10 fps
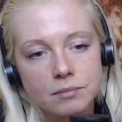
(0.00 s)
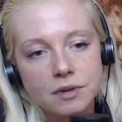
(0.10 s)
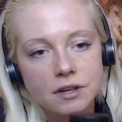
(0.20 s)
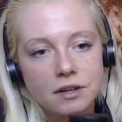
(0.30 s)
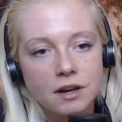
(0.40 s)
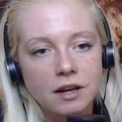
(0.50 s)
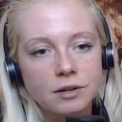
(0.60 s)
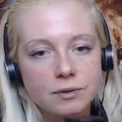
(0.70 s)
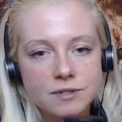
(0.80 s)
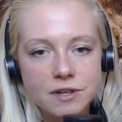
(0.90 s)
him, I
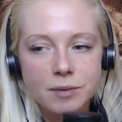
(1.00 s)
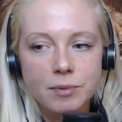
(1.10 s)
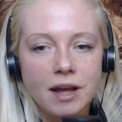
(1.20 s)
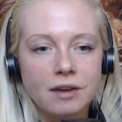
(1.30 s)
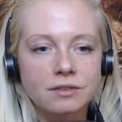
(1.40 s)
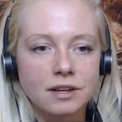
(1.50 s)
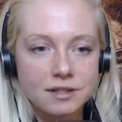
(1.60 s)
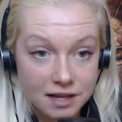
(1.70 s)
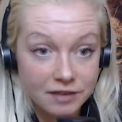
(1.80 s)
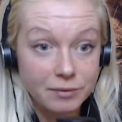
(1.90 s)
knew it's going to be out
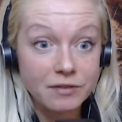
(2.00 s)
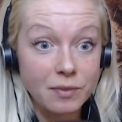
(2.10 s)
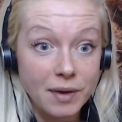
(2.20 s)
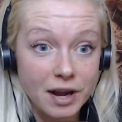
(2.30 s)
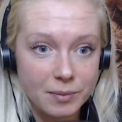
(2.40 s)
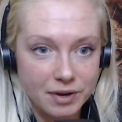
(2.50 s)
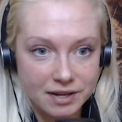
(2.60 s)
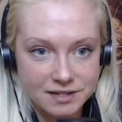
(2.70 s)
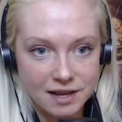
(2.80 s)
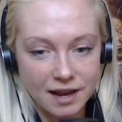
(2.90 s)
and it's going to be even better
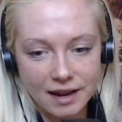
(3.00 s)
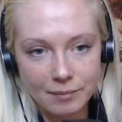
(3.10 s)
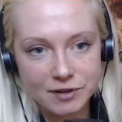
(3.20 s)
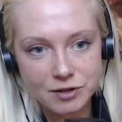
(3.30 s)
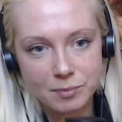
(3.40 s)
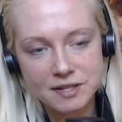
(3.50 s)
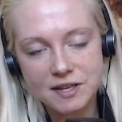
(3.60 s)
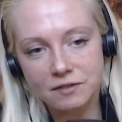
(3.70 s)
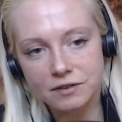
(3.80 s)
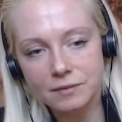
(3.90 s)
because I kept it to
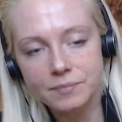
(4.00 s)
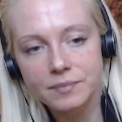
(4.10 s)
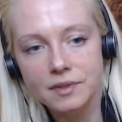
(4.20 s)
myself.